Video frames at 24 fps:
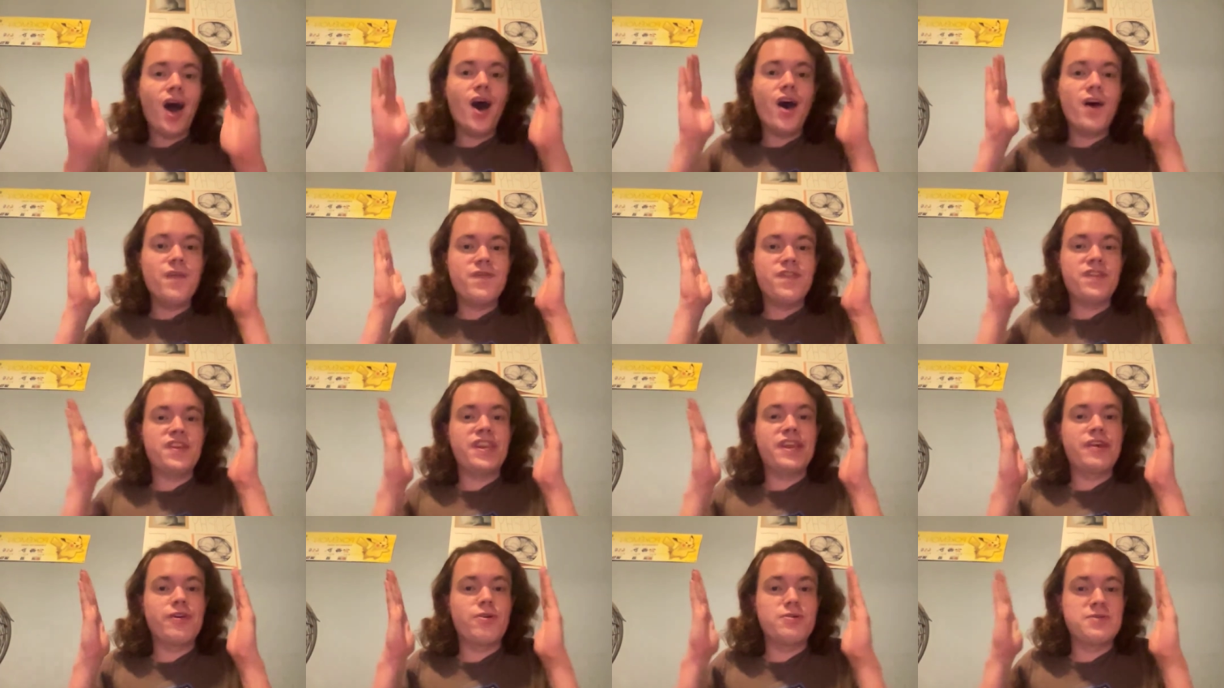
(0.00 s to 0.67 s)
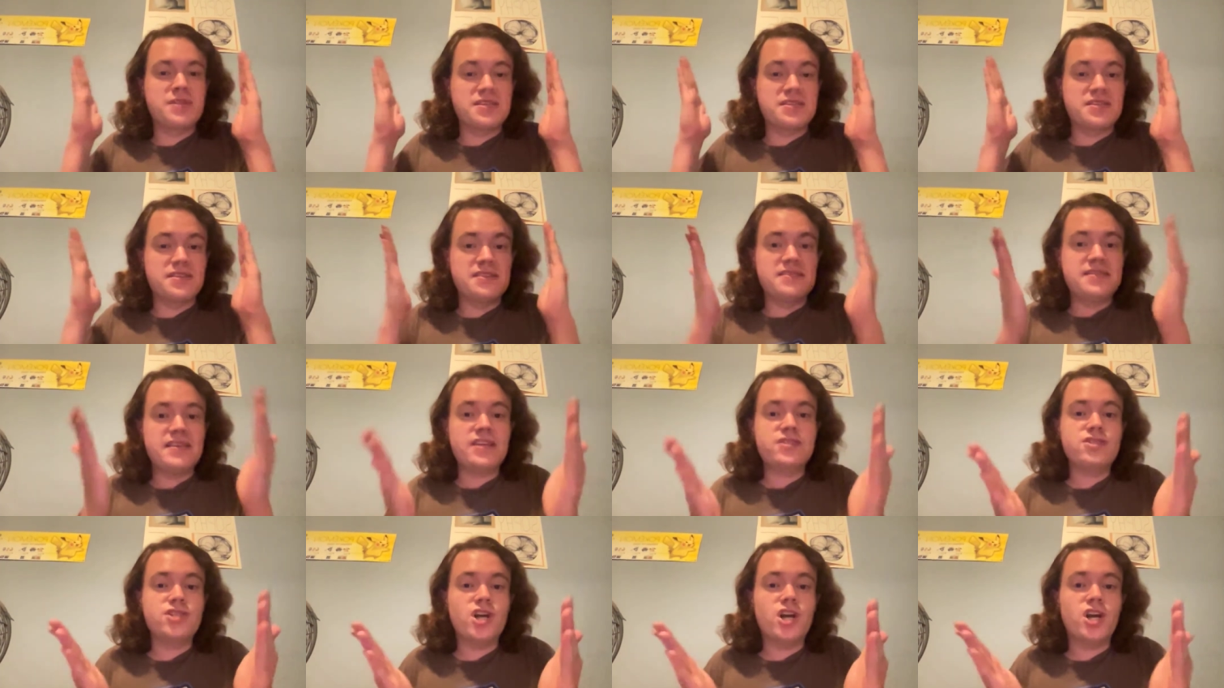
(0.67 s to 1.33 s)
of the Nero
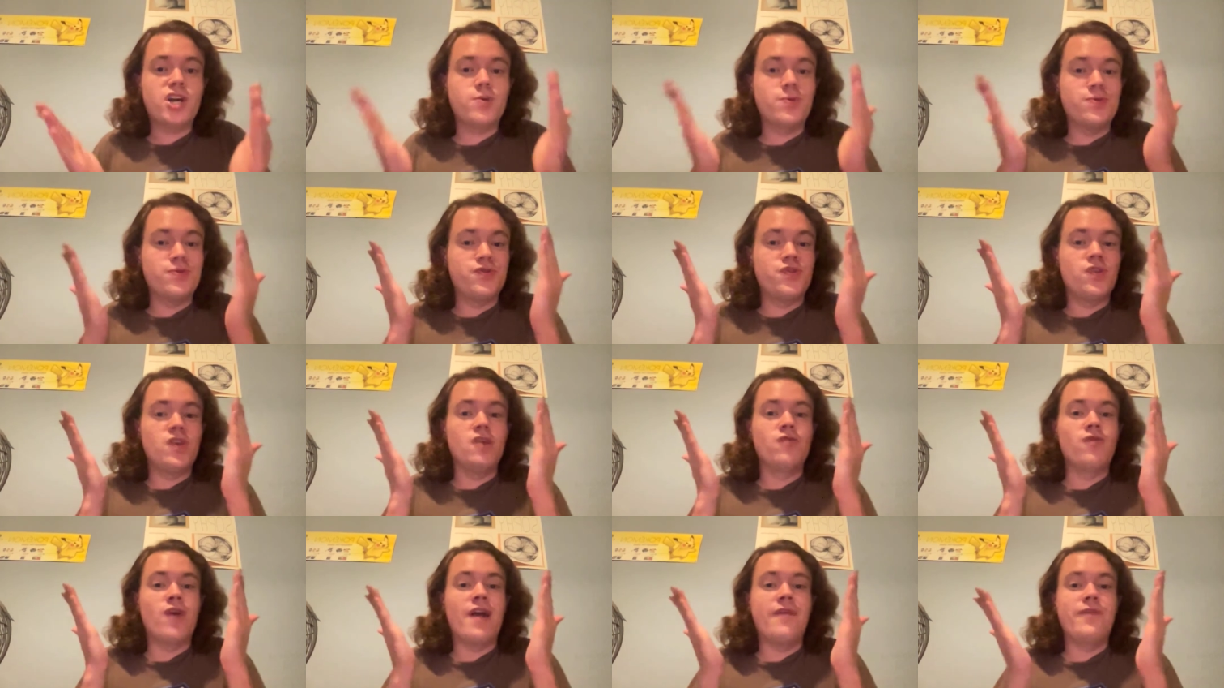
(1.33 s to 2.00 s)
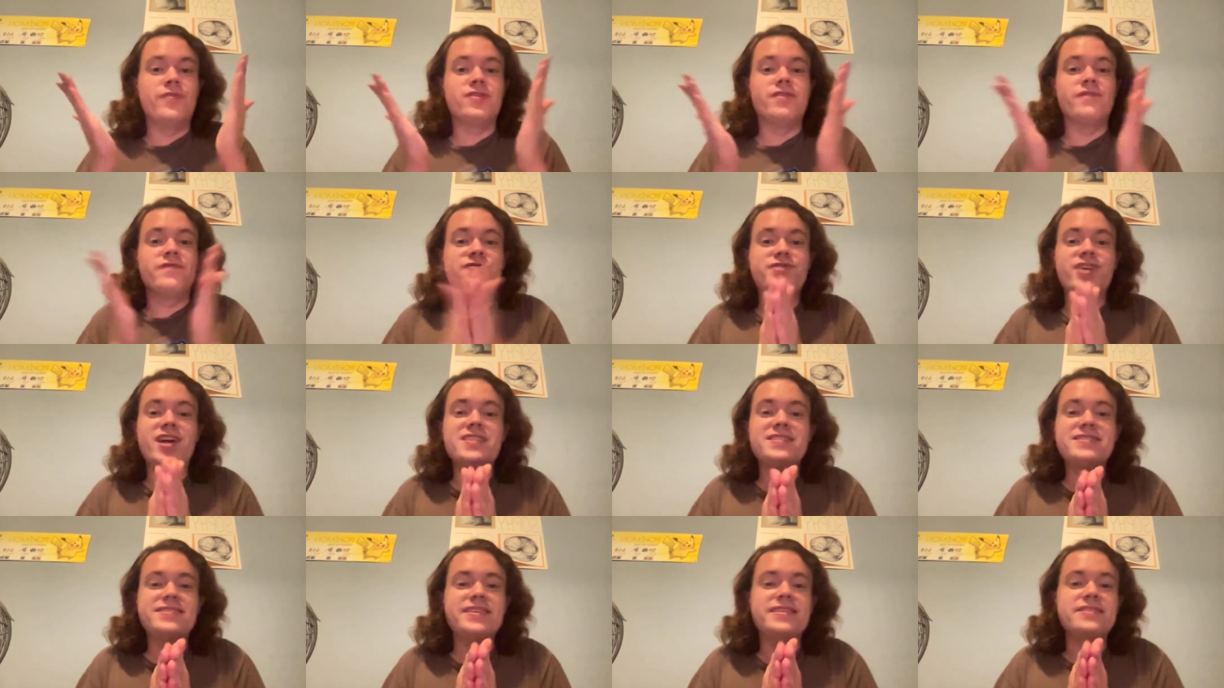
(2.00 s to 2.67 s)
66 arc with the arrival of
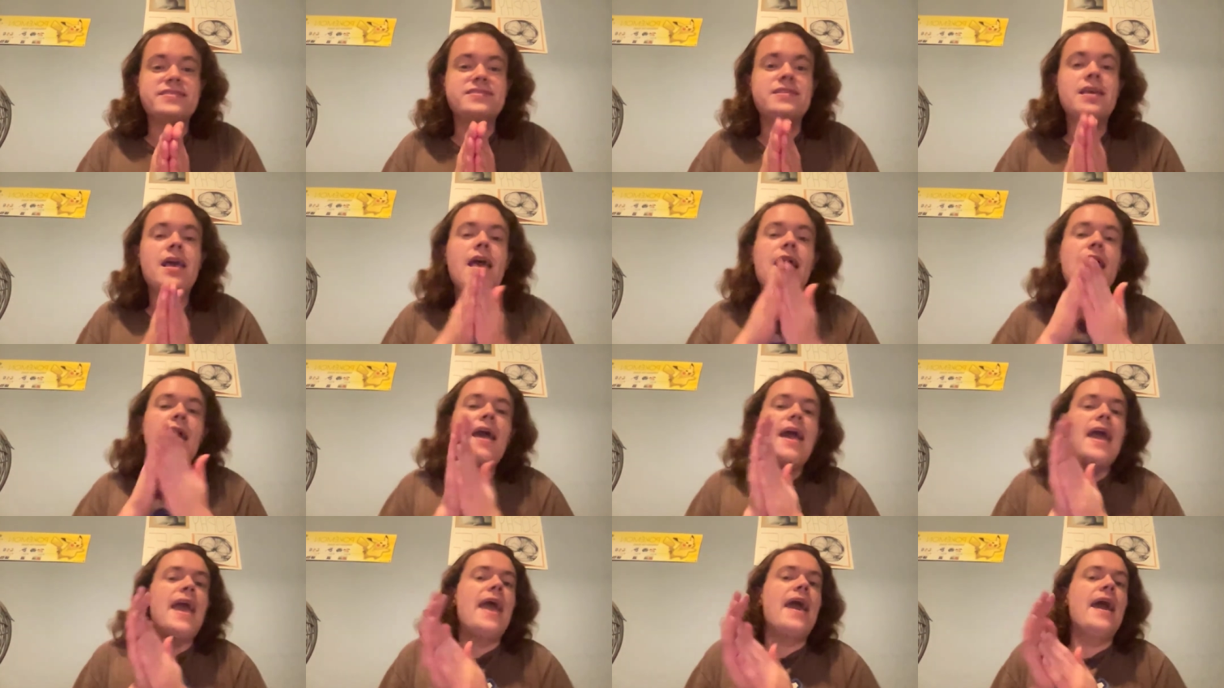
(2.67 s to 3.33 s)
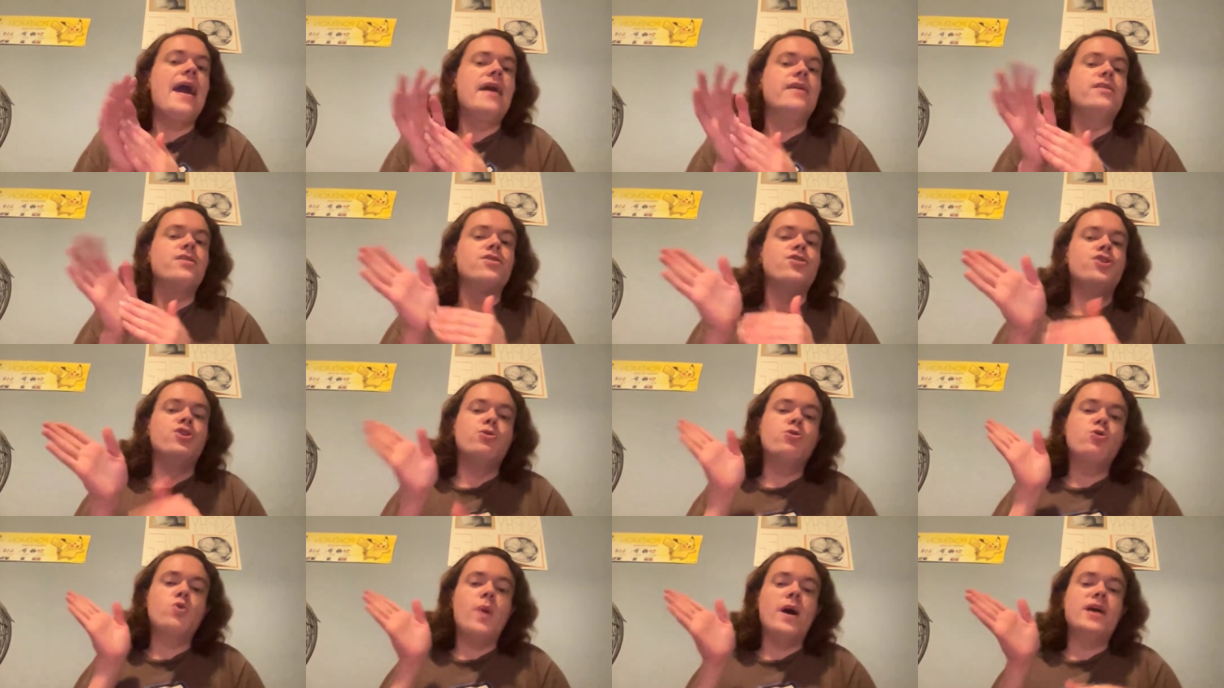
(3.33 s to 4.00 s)
Justice and
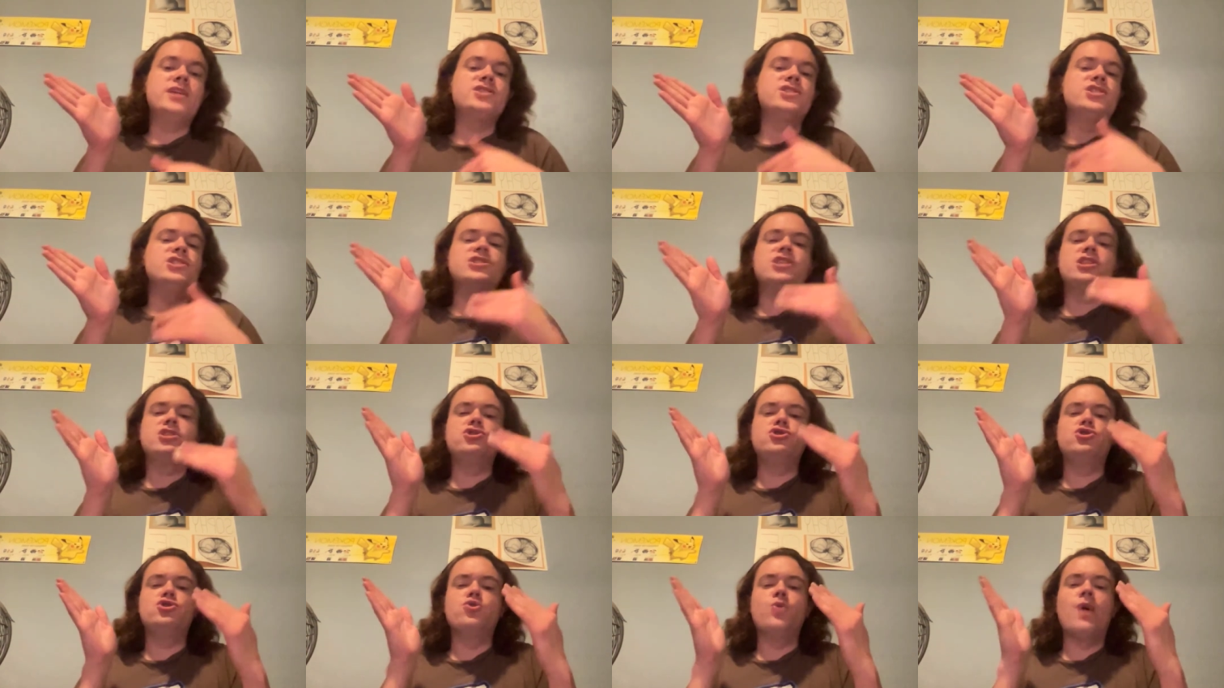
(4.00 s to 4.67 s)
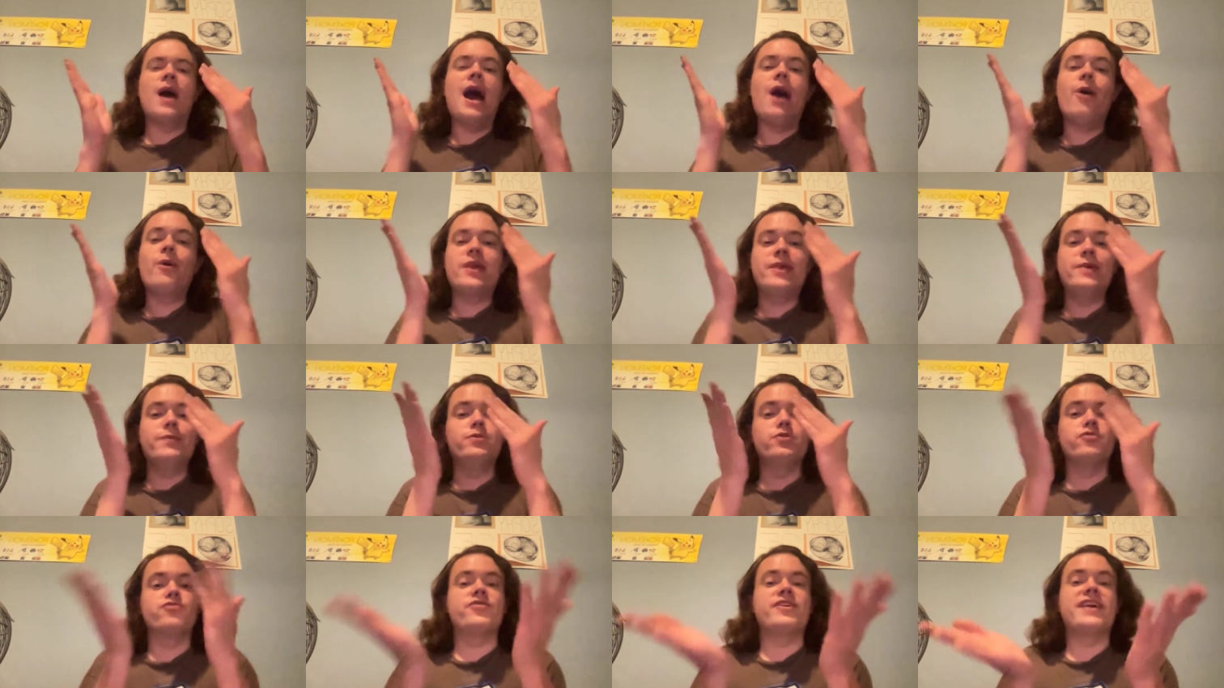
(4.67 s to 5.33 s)
new questions as to how he
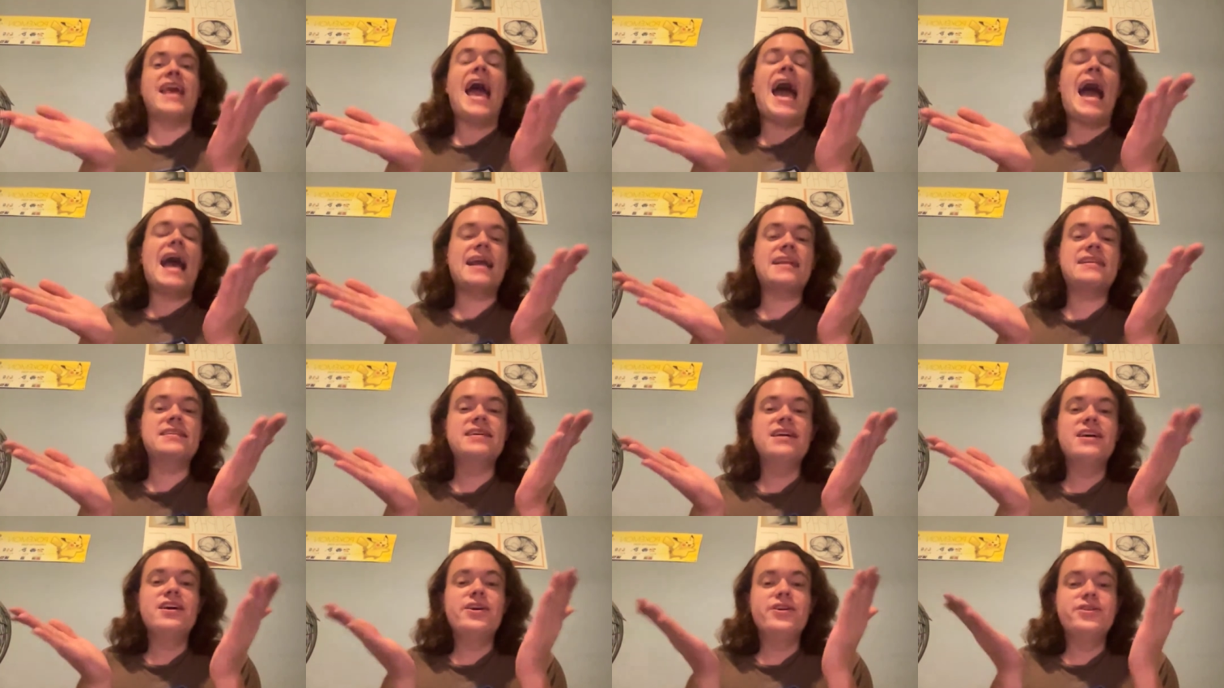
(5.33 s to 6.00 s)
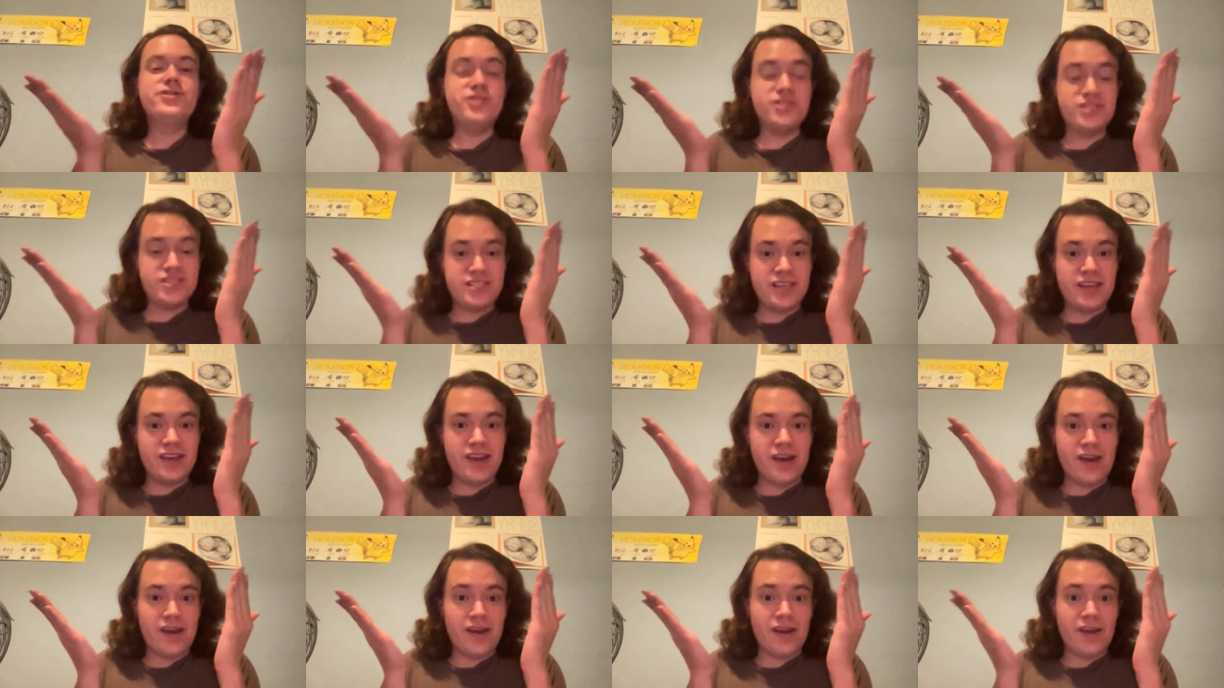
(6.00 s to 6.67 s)
will react to
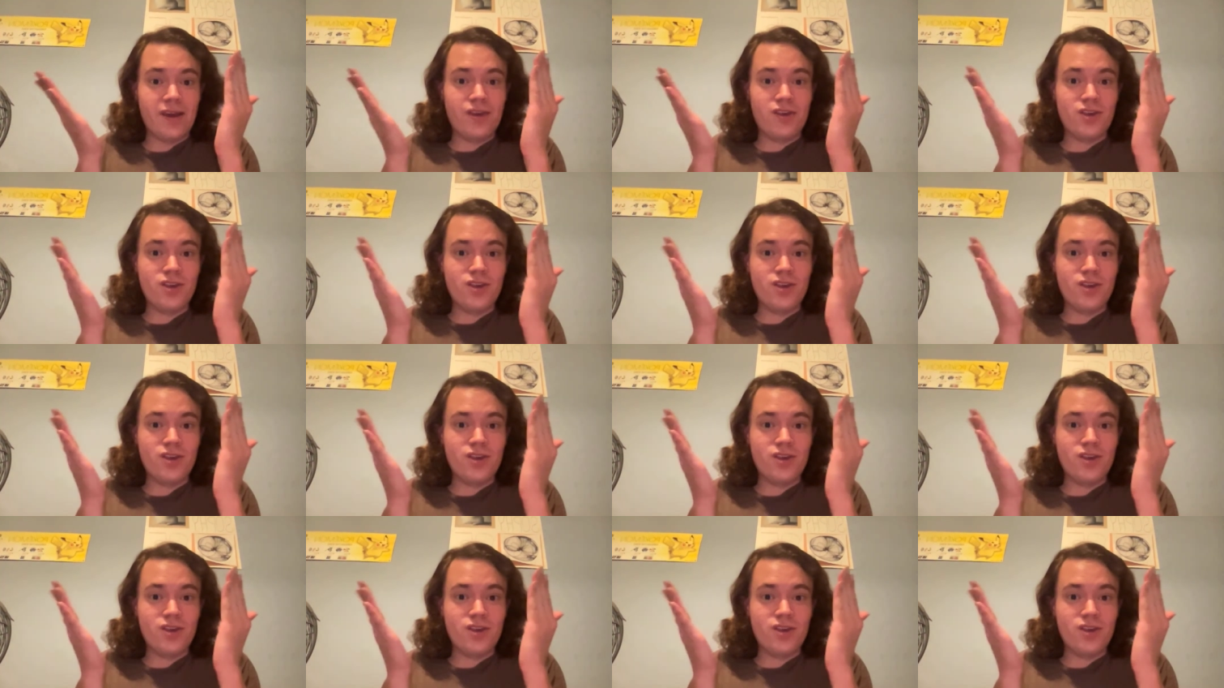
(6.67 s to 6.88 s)
seeing,